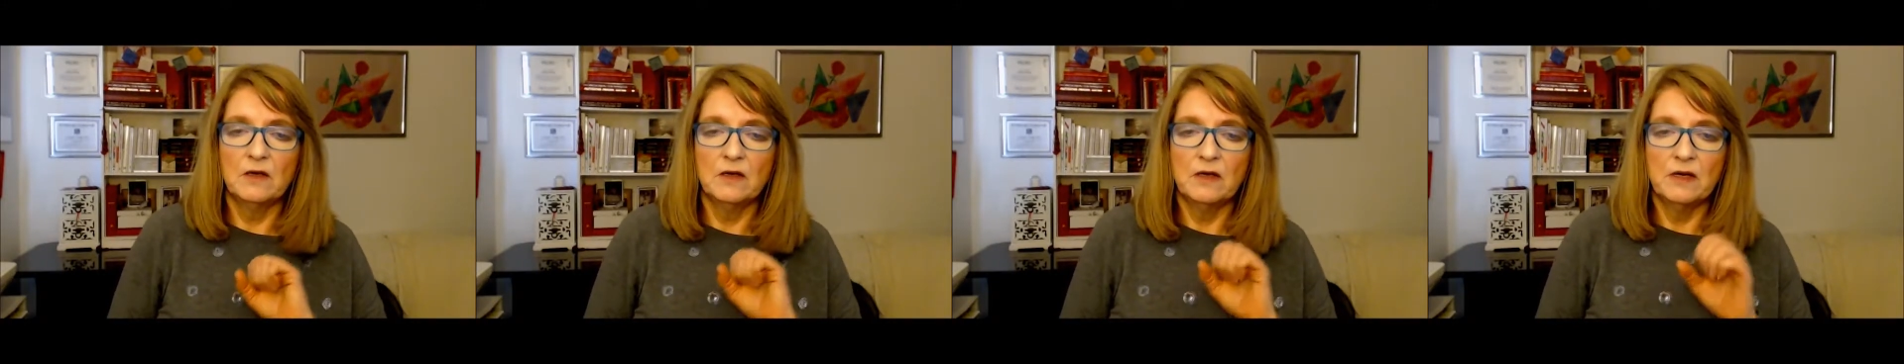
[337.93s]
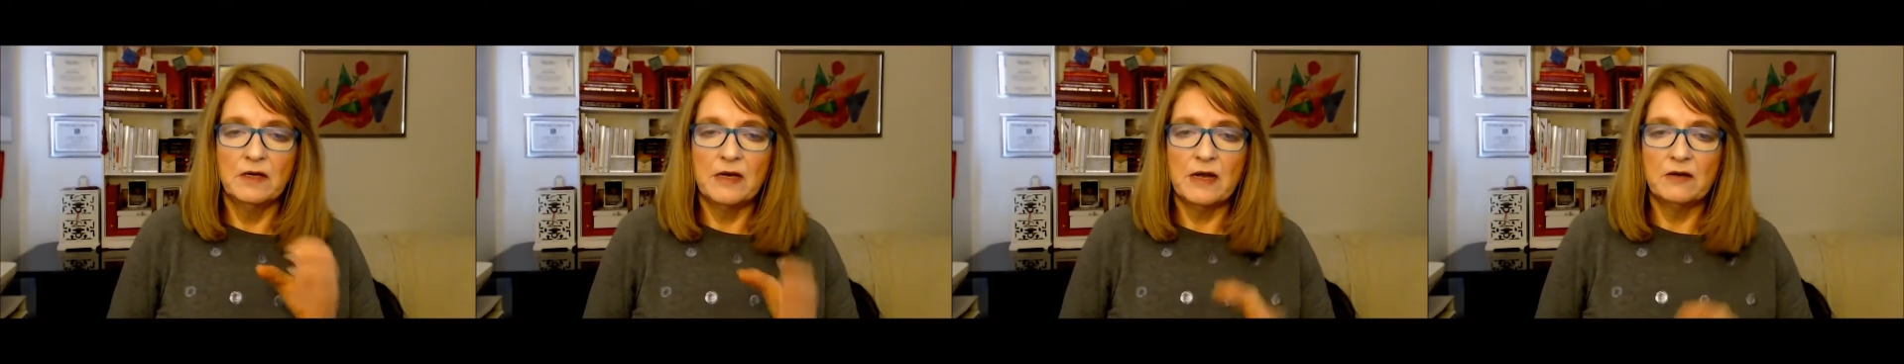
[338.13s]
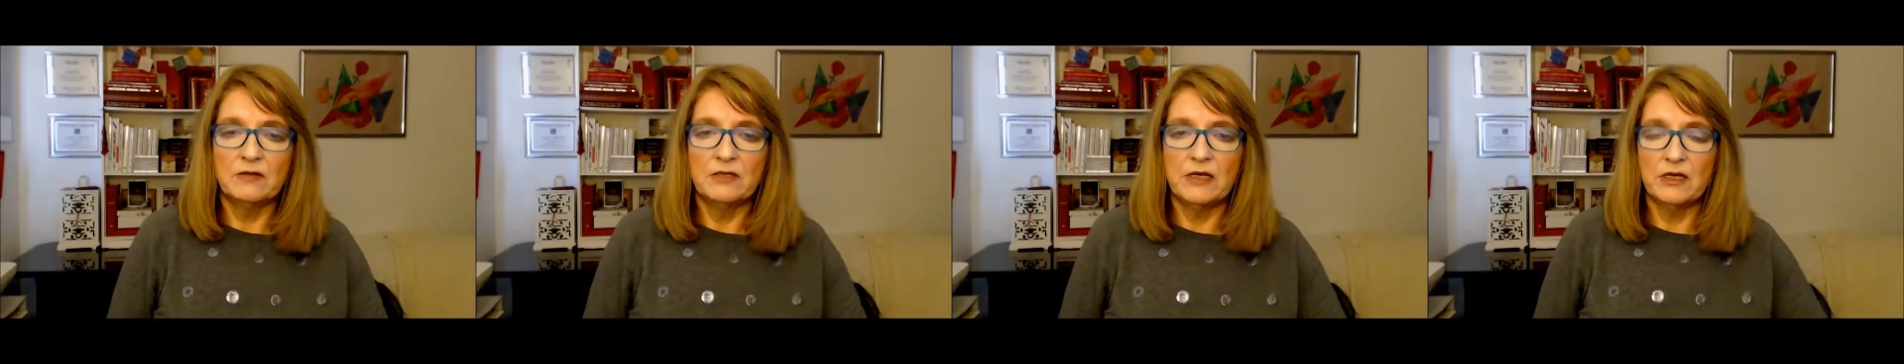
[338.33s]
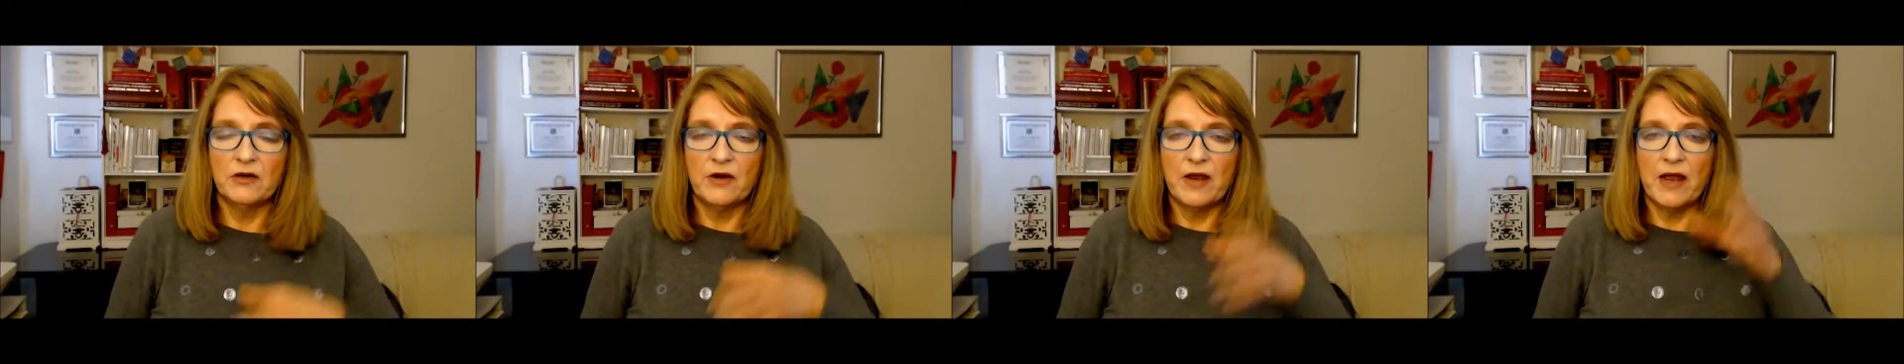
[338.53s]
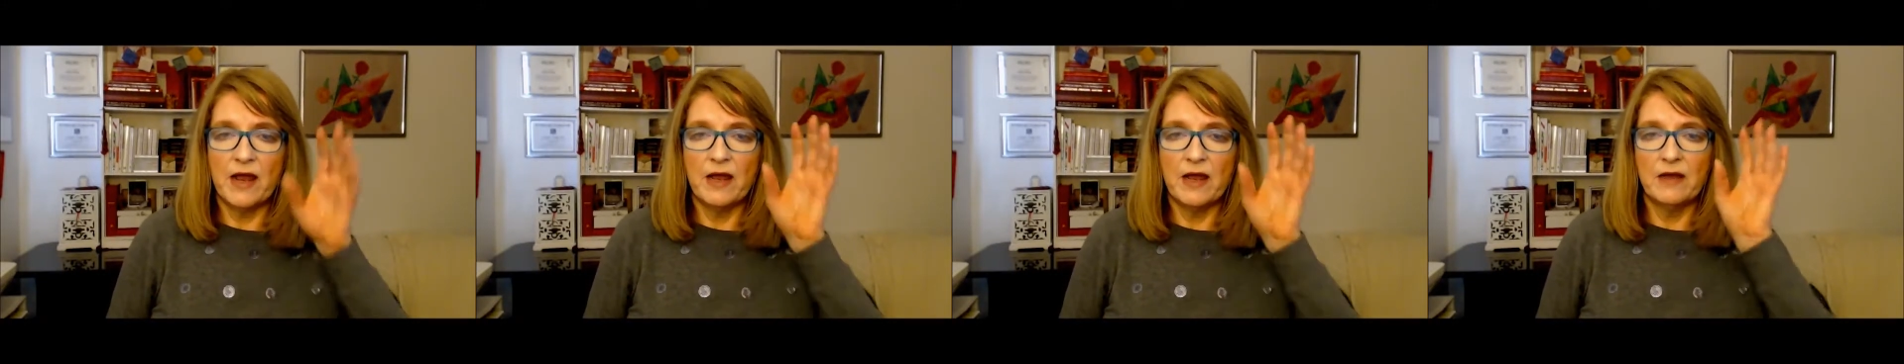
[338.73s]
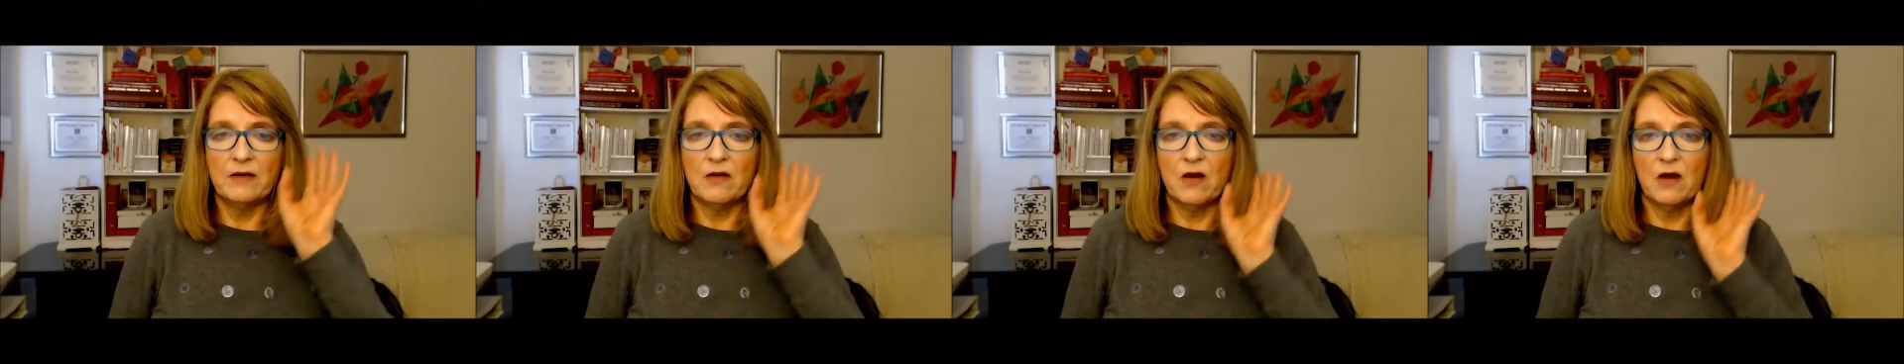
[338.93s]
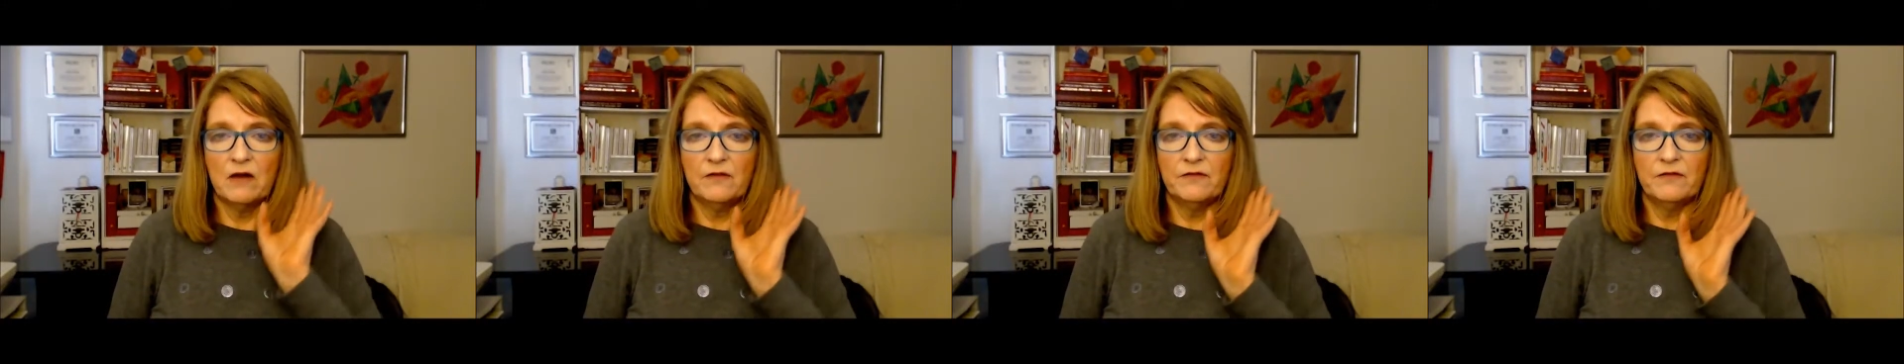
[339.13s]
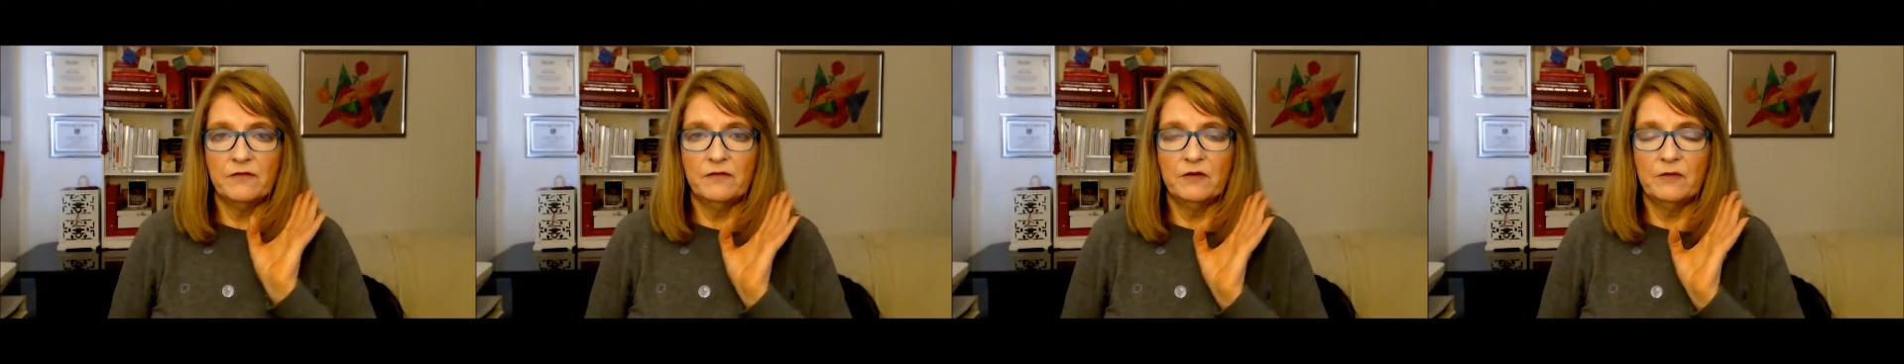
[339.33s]
Now take your hand
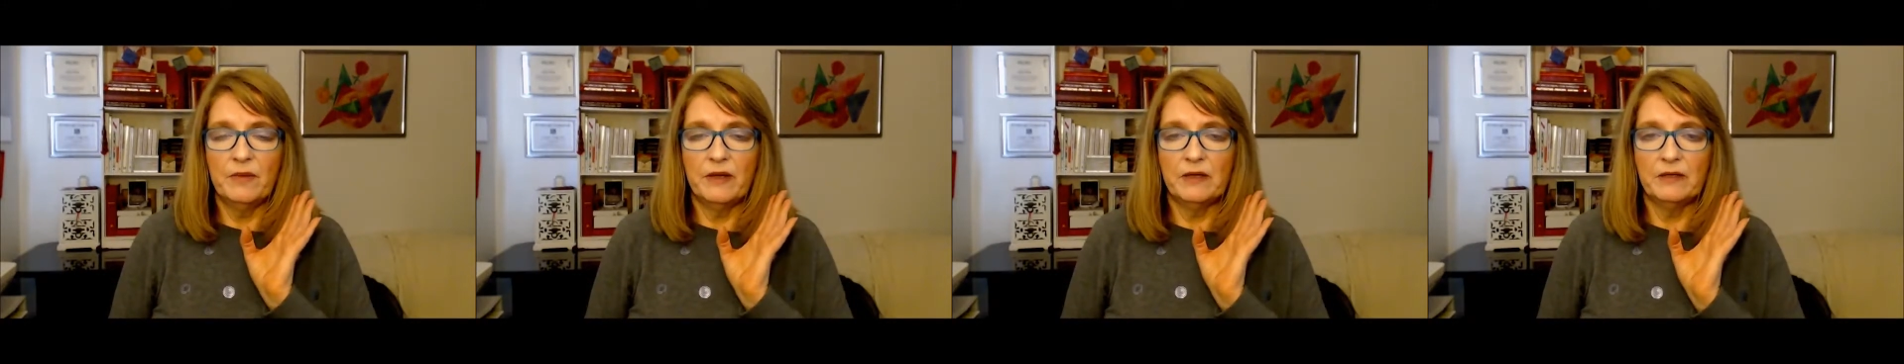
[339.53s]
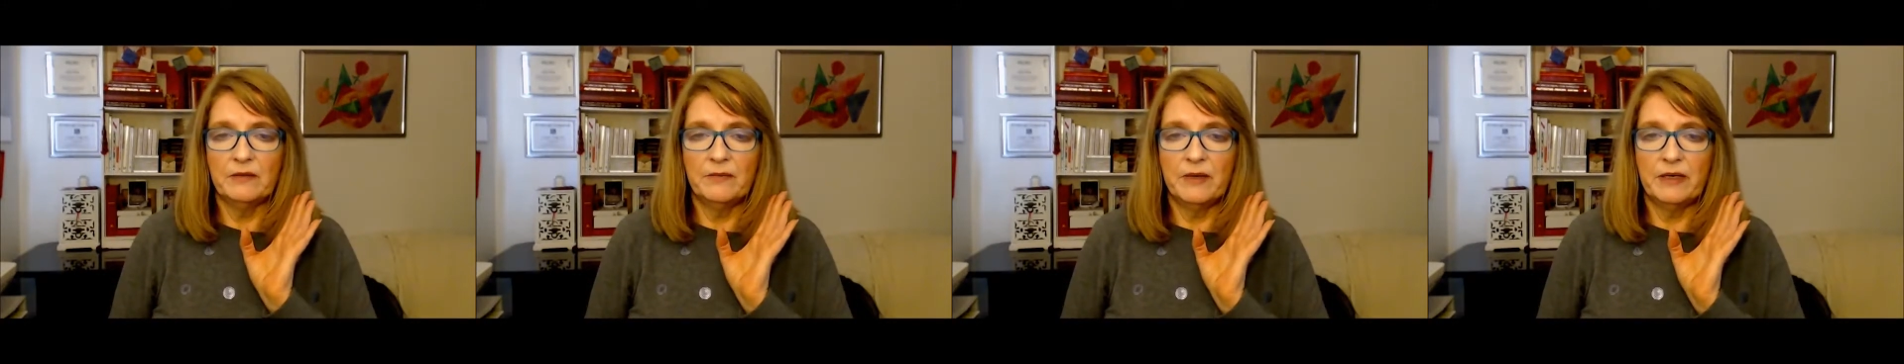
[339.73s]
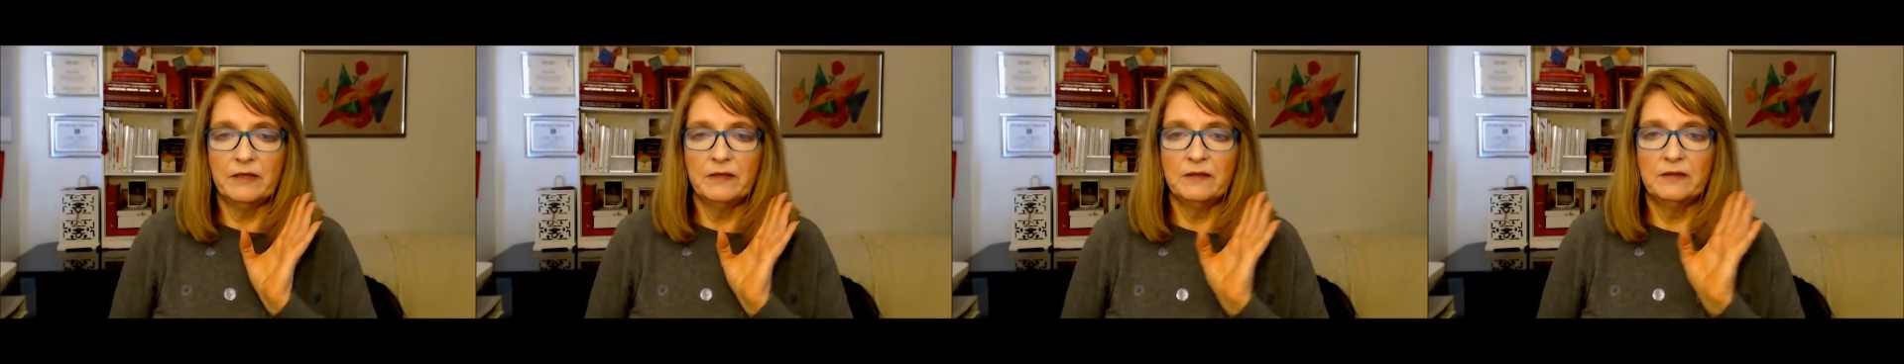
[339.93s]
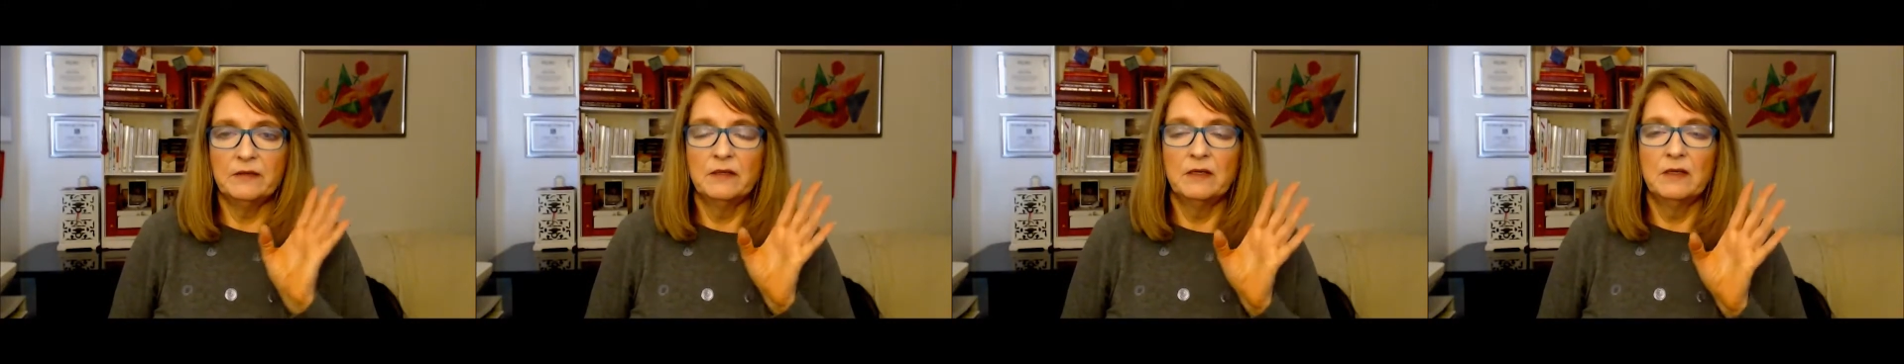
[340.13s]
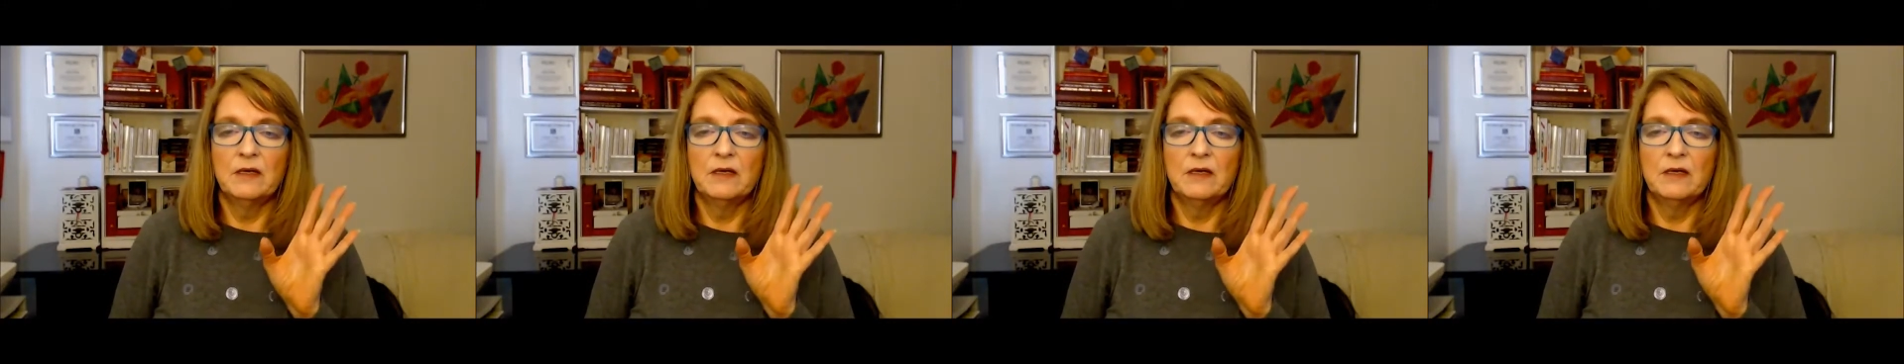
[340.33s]
off of your belly button,